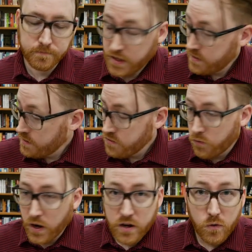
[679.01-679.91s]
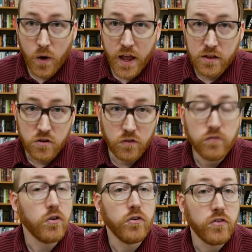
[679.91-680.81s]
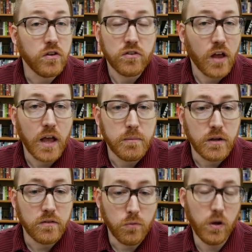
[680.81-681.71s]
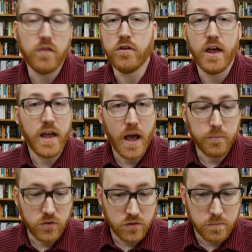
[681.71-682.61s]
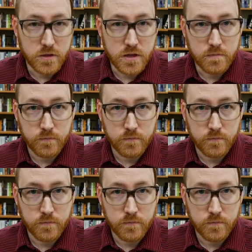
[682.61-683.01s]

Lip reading: And then you're ready to write your first assignment, whenever that happens to be.